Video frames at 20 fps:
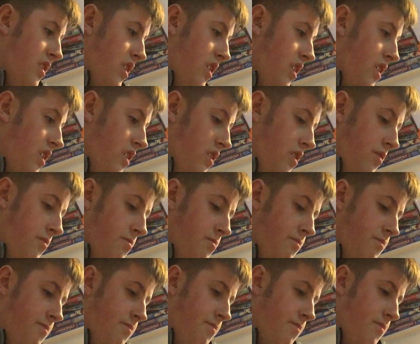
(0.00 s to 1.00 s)

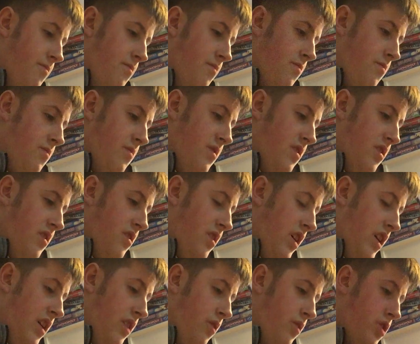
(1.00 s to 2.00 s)
And
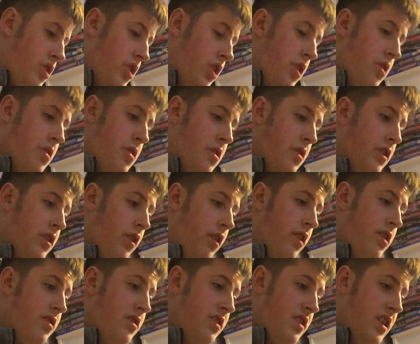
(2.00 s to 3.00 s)
I'll show you
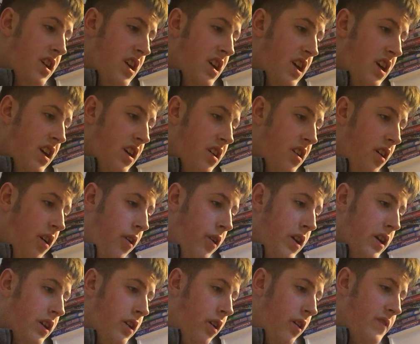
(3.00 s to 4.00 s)
guys the
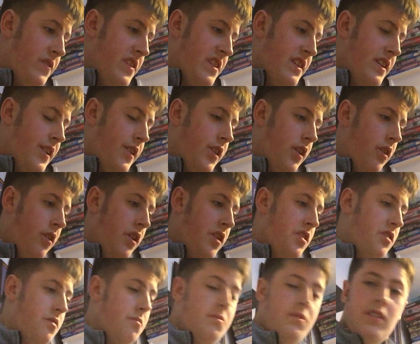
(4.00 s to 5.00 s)
icons now, the
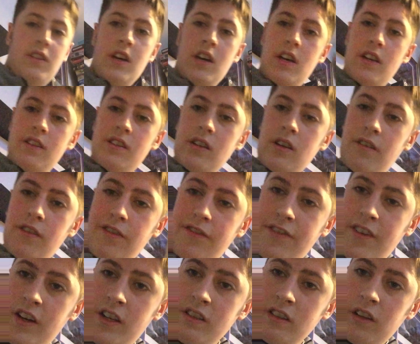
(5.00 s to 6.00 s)
items. So the
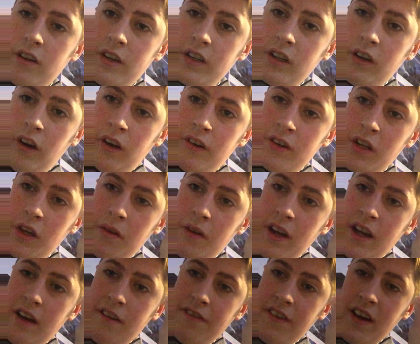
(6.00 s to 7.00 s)
first icon, you
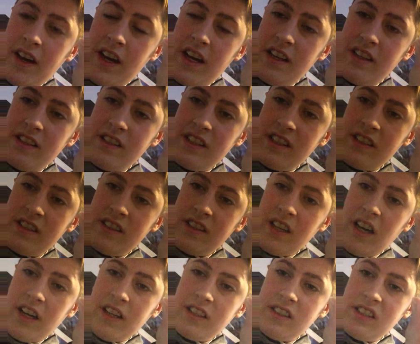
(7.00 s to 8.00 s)
have a
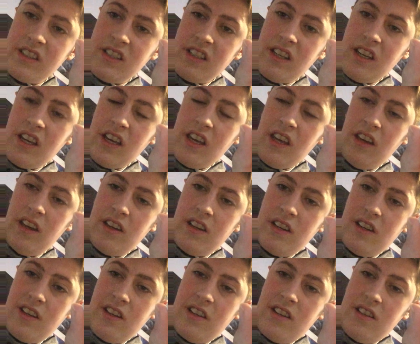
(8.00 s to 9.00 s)
Saxy
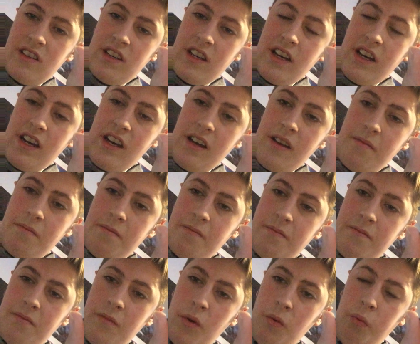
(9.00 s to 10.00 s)

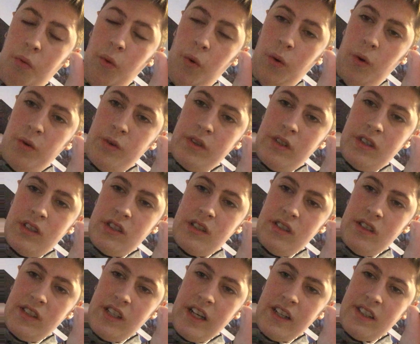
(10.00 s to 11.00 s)
Awards
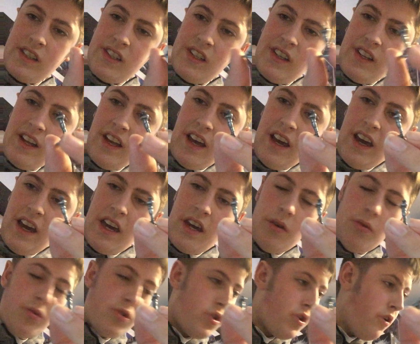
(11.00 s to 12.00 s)
Sexton
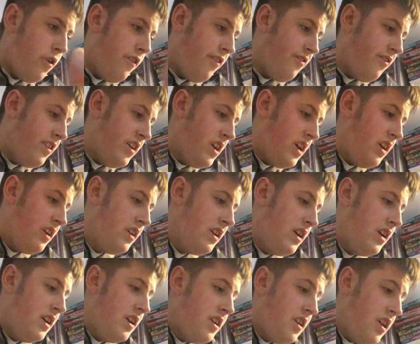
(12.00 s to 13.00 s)
Hale trophy.
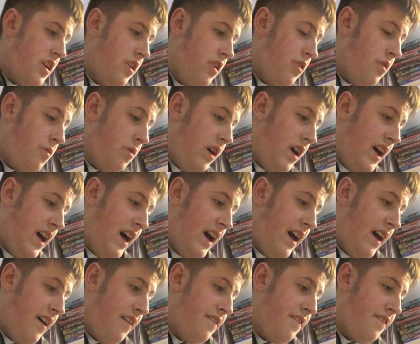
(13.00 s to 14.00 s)
You
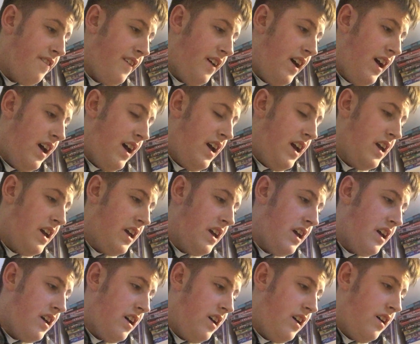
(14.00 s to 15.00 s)
have
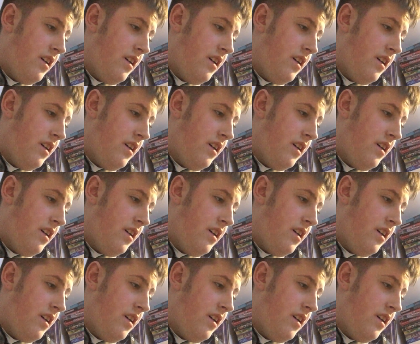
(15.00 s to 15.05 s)
a